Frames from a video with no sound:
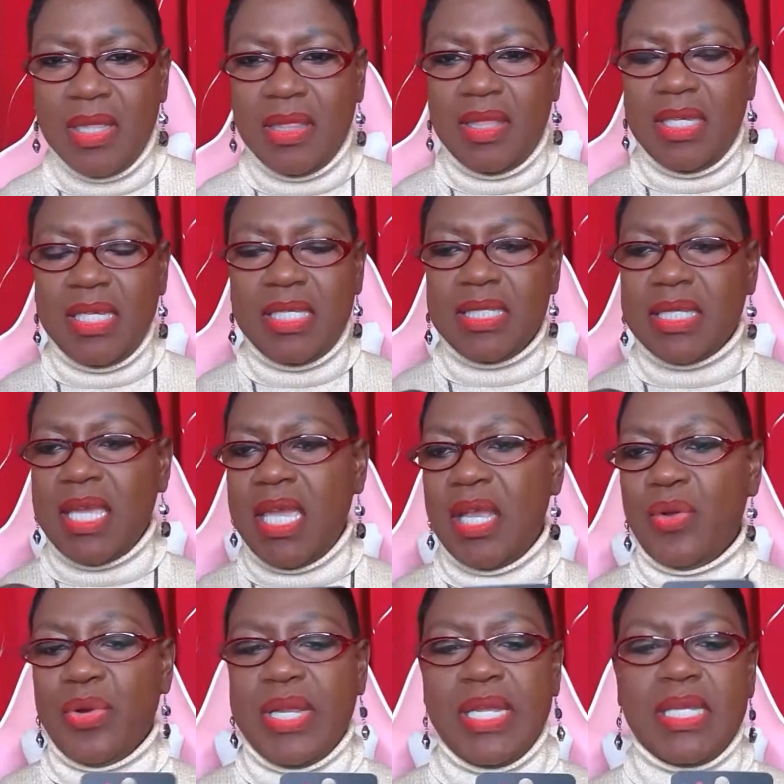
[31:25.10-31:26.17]
These
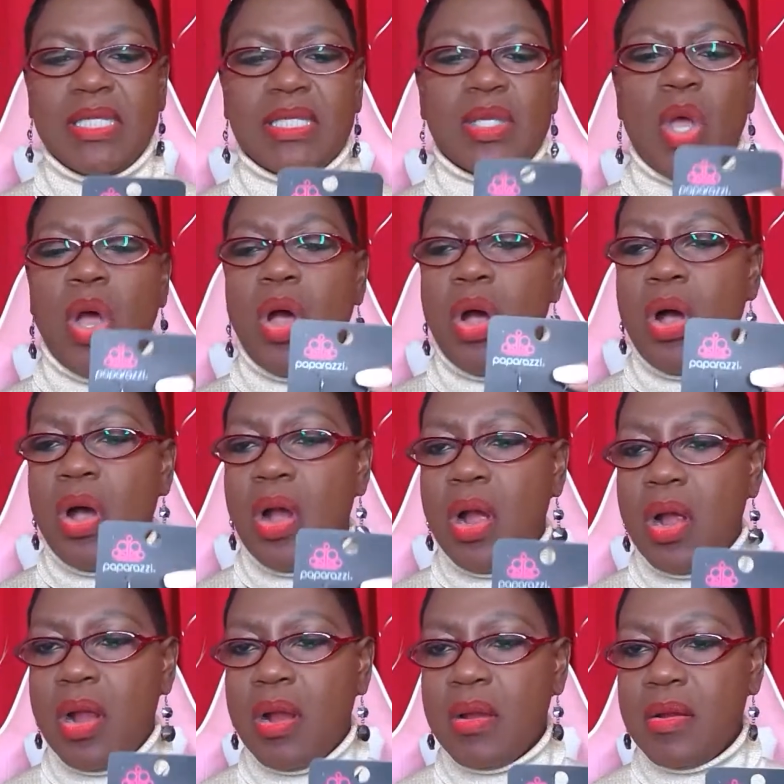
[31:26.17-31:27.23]
earrings
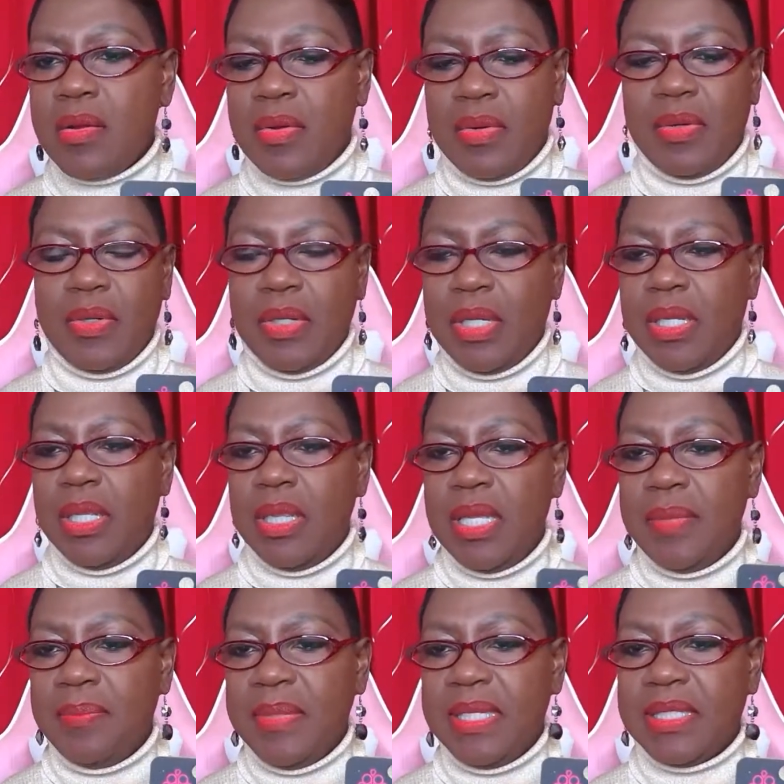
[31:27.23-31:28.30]
are,
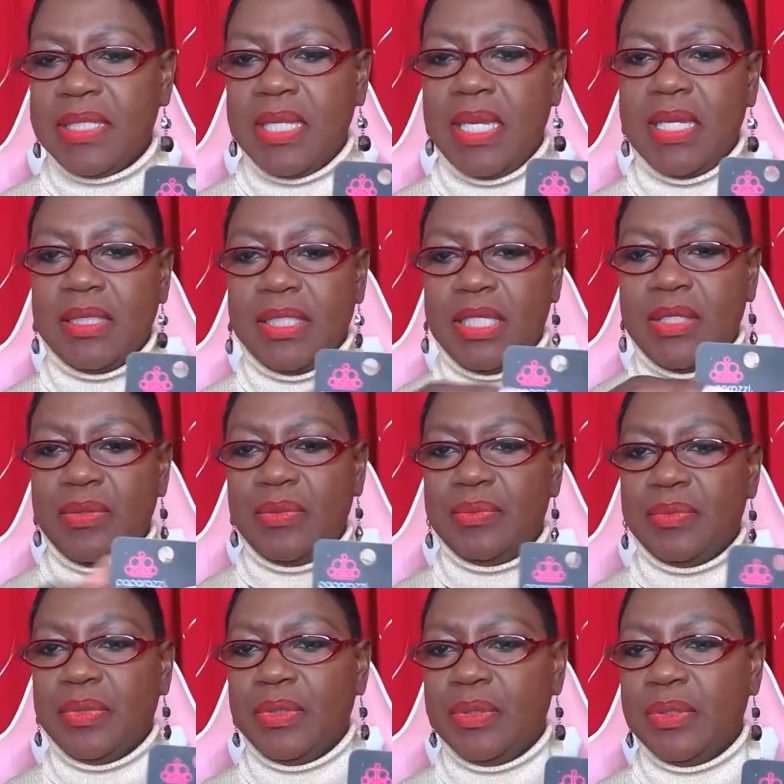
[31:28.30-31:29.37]
let me tell you,
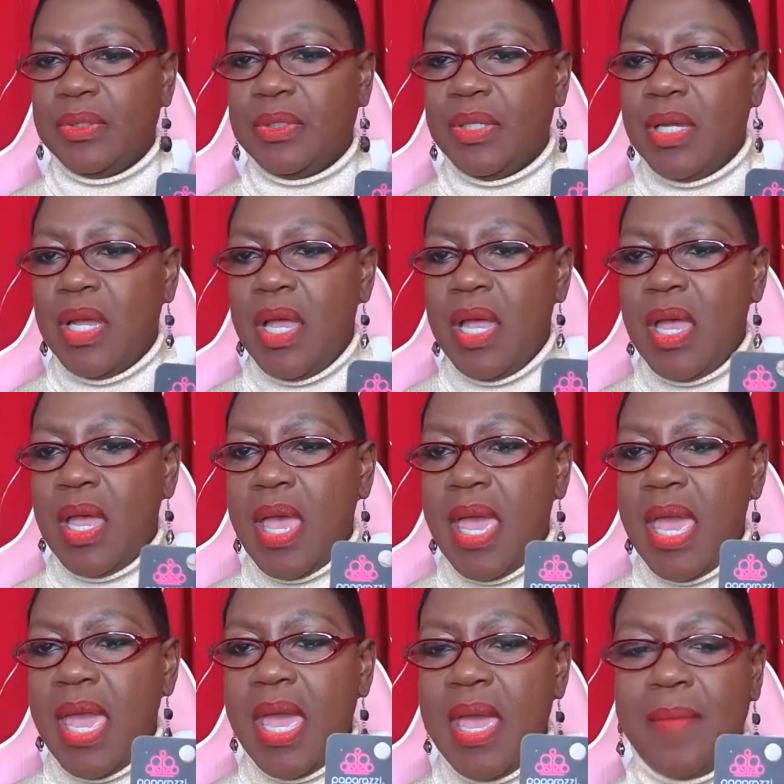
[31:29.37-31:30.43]

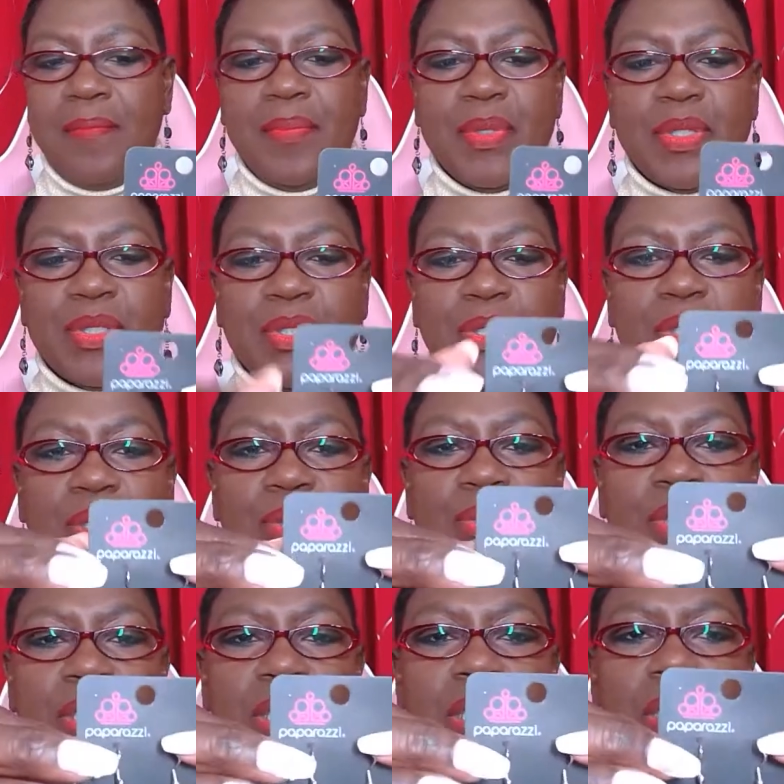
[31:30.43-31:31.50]

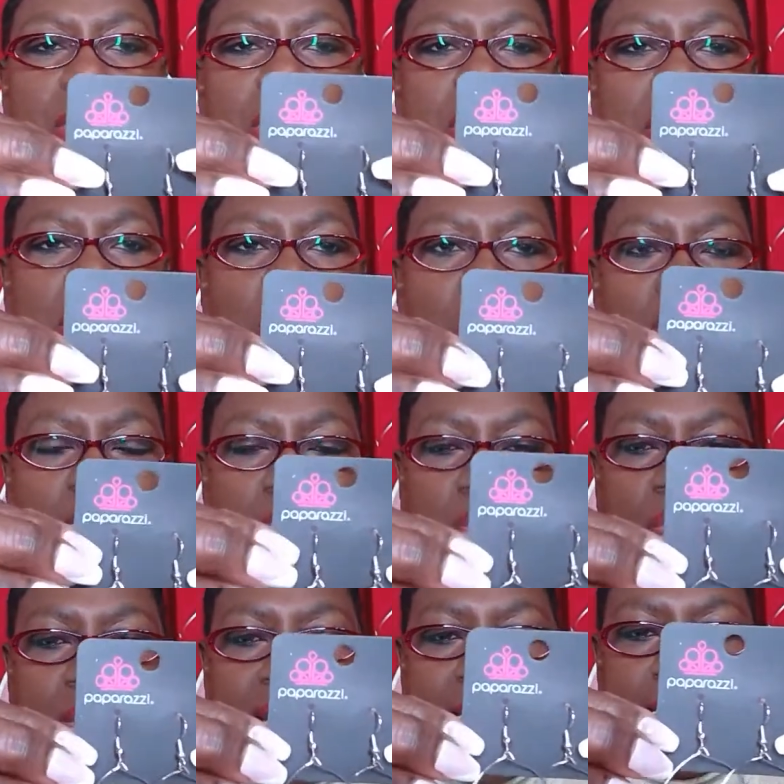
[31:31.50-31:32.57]
absolutely so, so
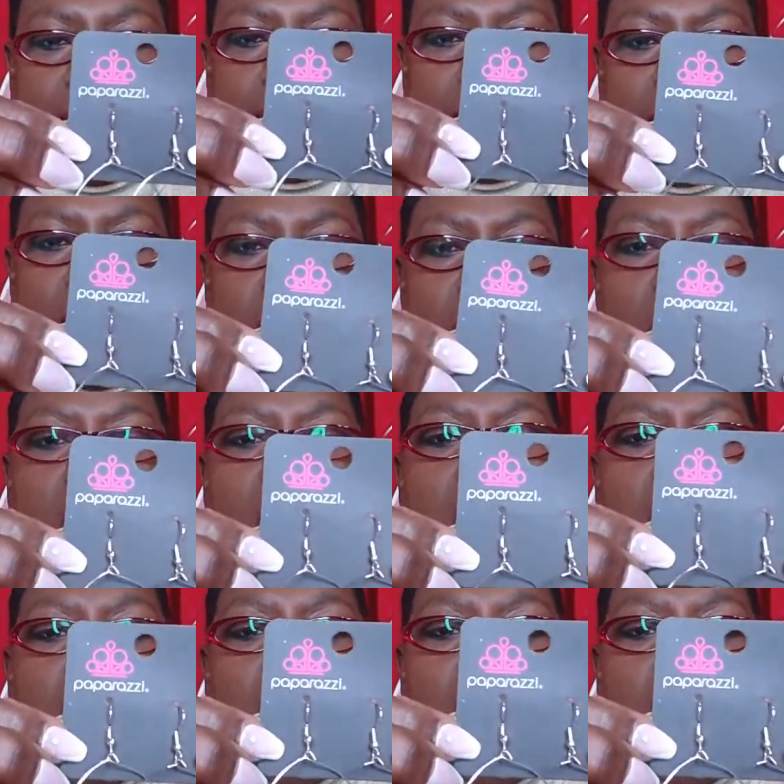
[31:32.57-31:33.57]
light. They are